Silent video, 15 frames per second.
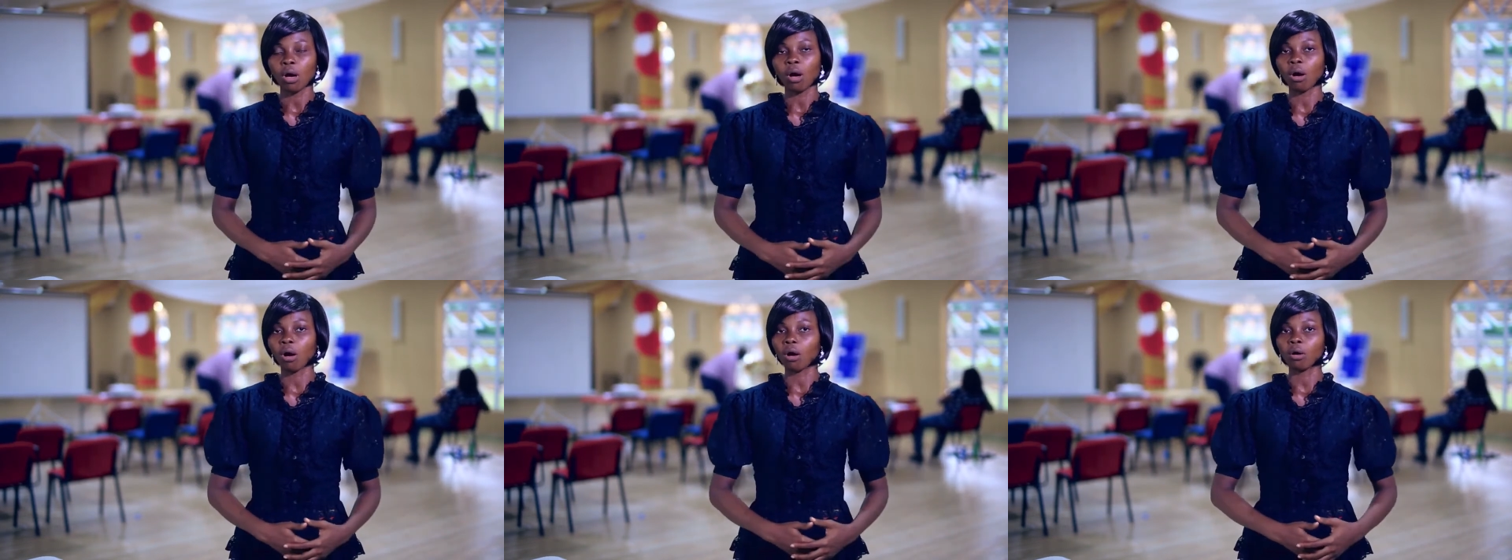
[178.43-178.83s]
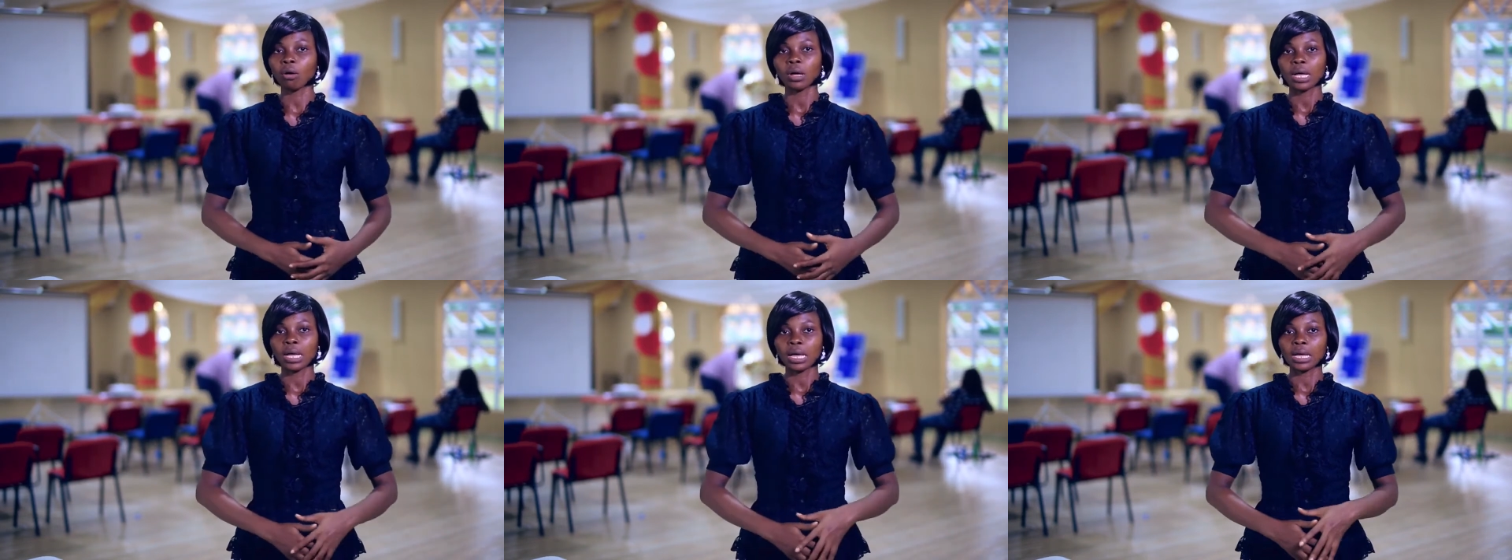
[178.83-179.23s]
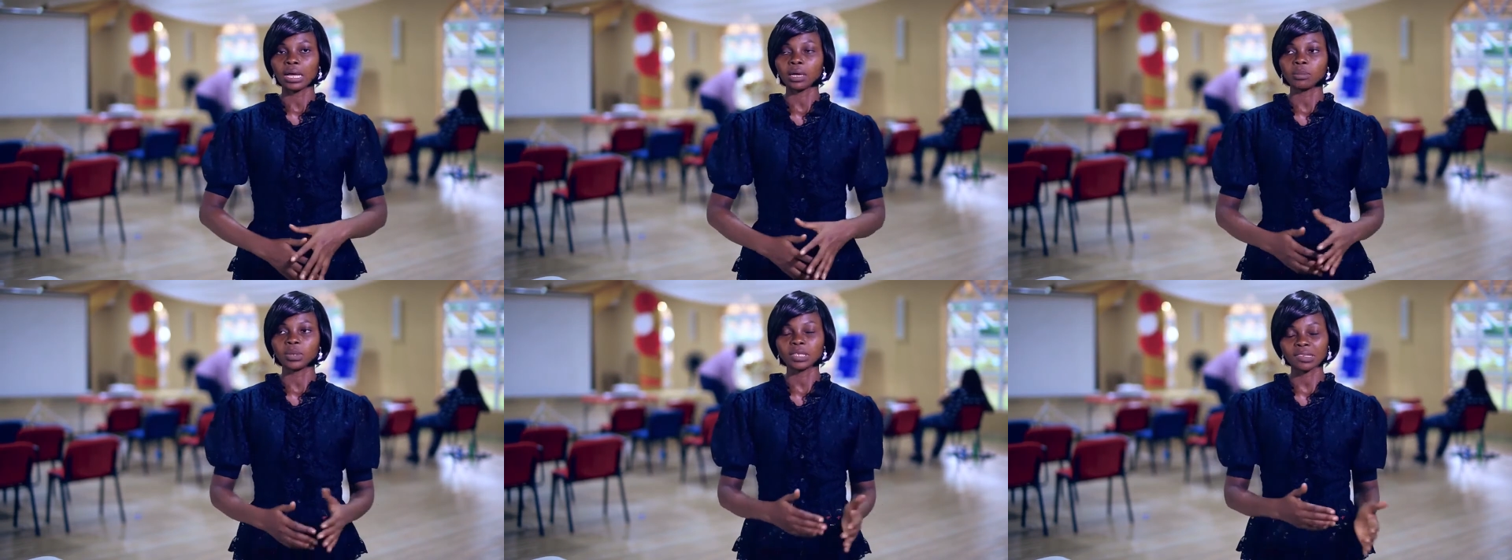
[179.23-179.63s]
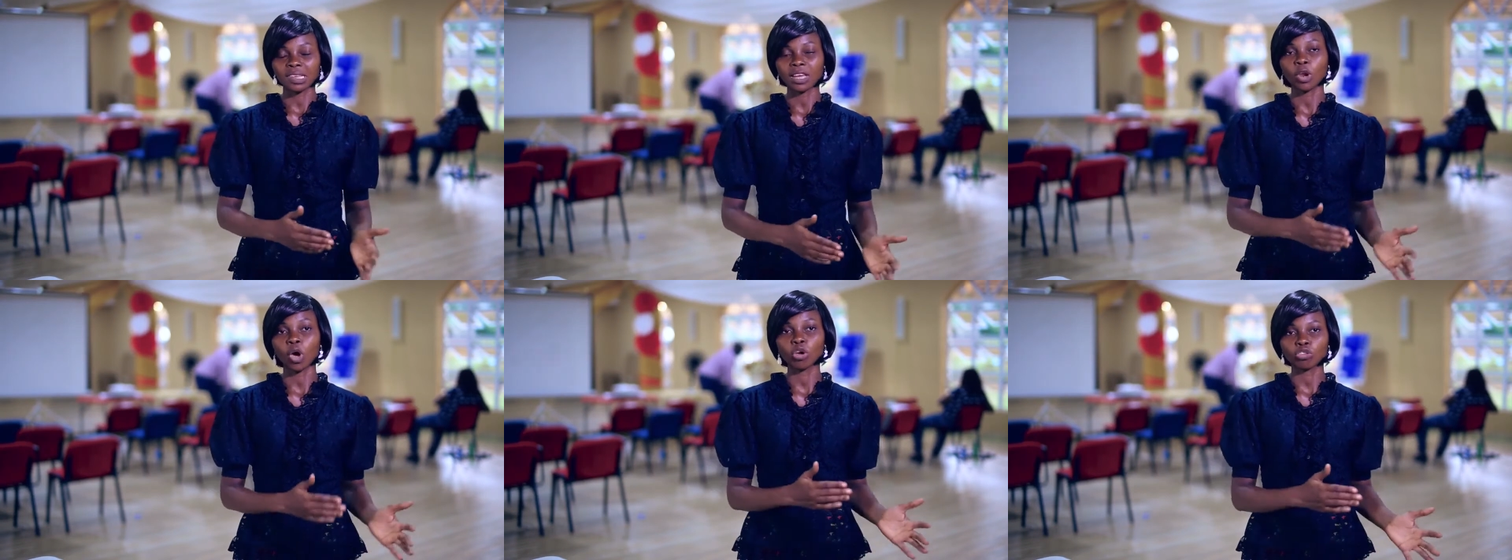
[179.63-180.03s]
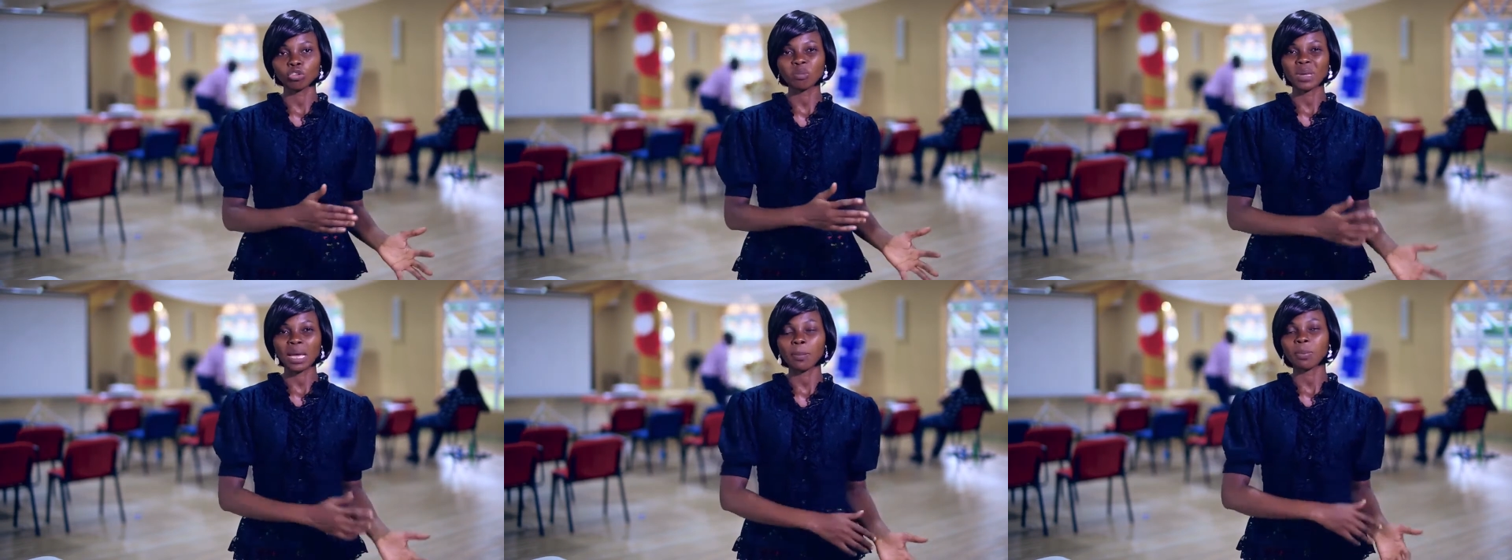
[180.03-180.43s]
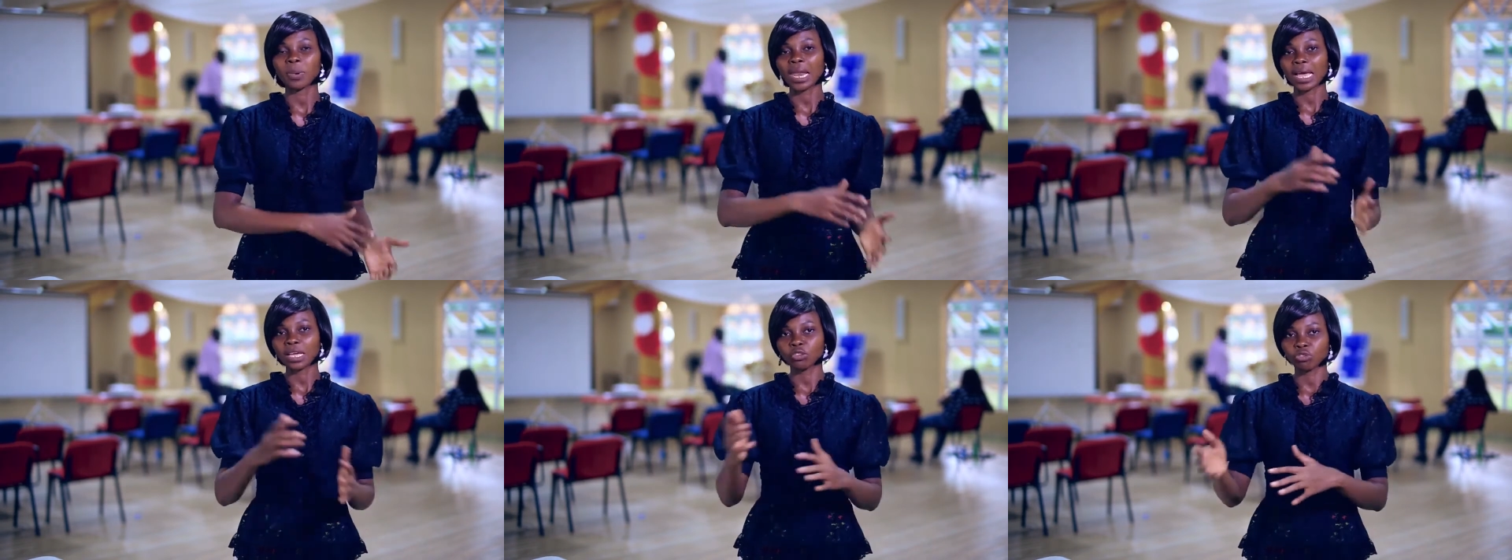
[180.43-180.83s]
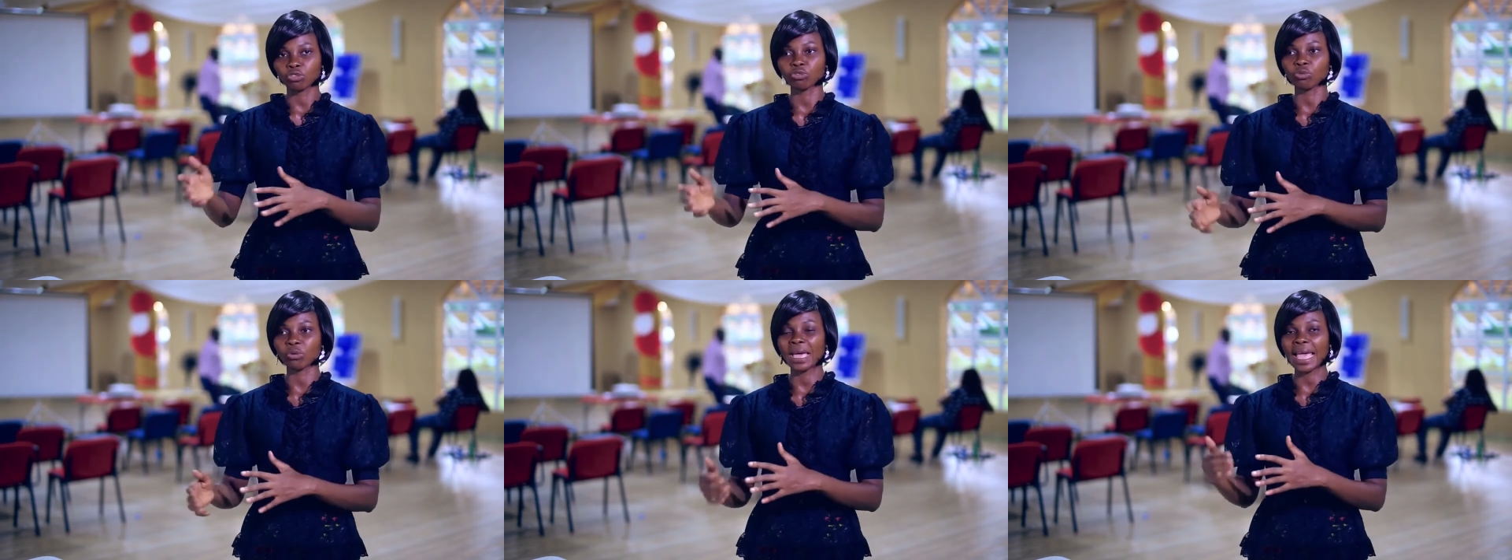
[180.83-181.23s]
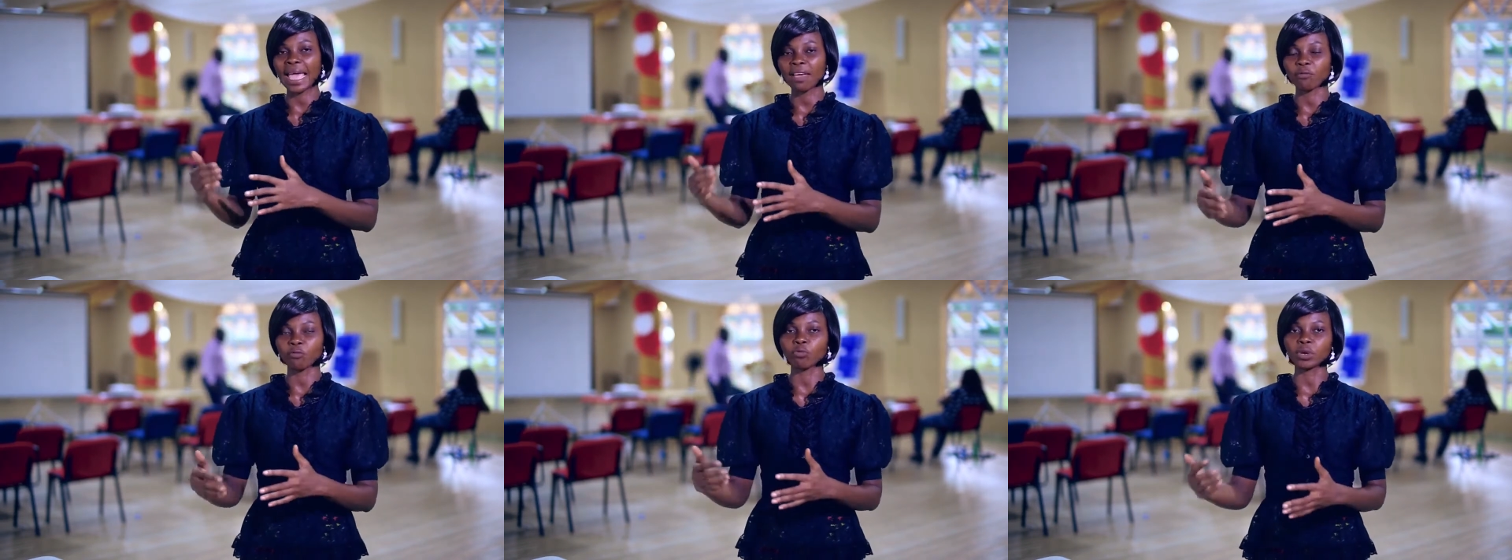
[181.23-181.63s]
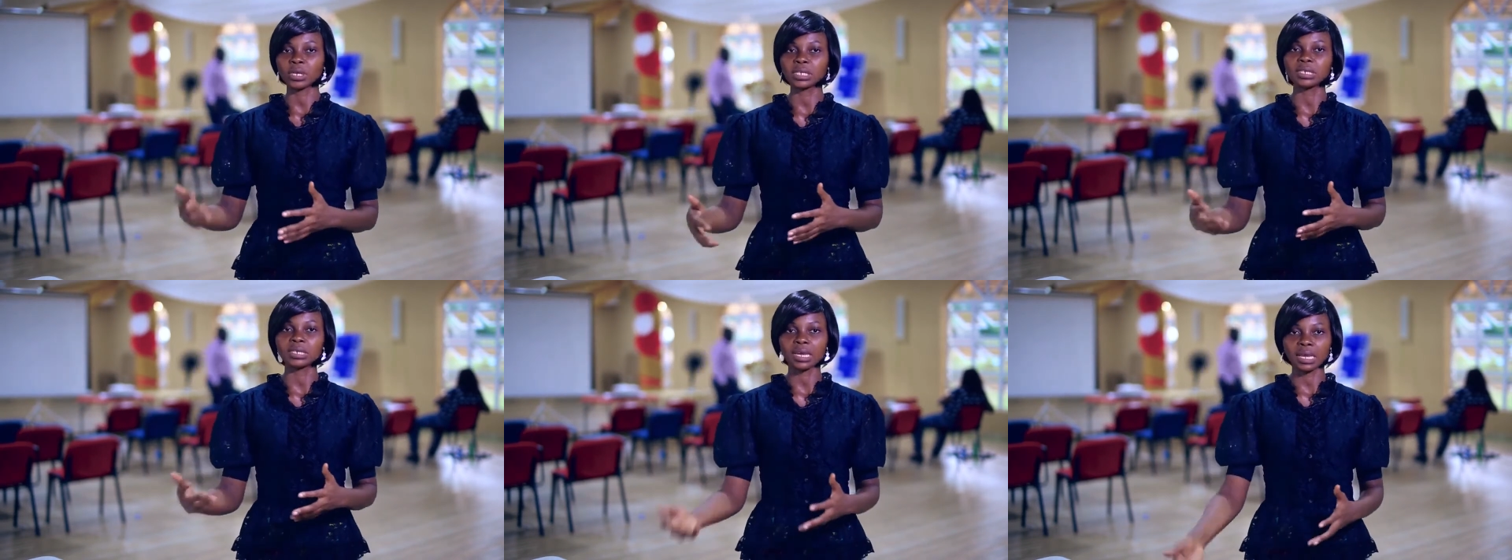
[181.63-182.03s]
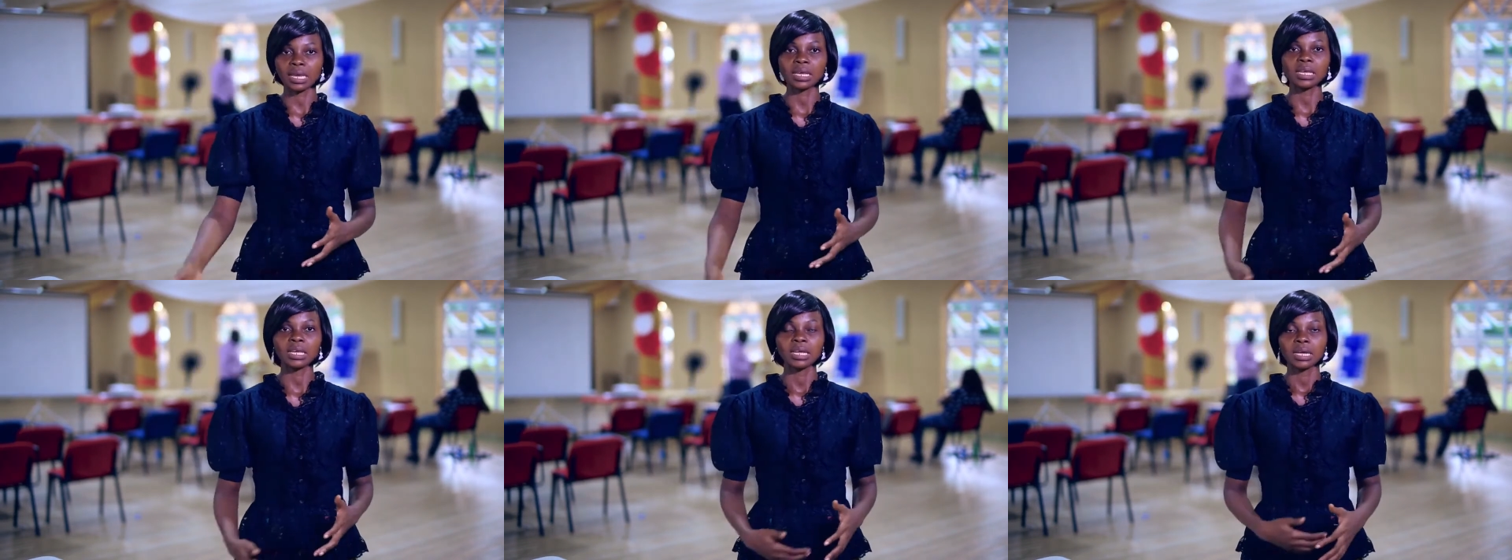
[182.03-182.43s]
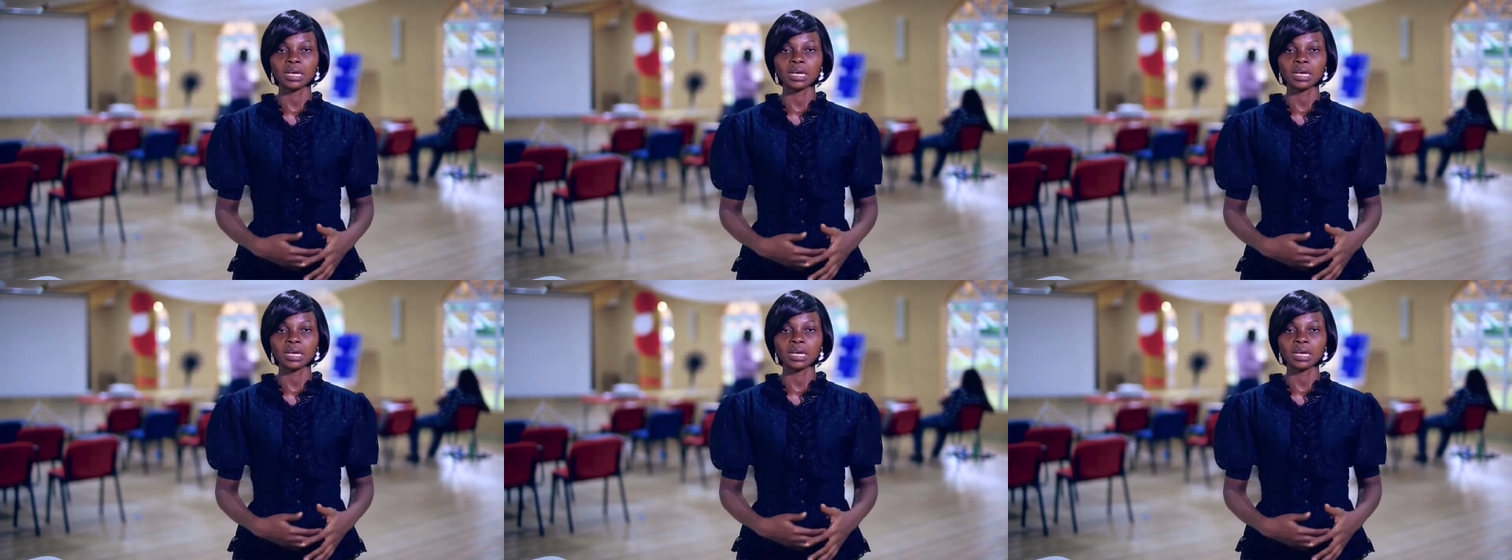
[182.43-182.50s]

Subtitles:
or it can also be applied to everyday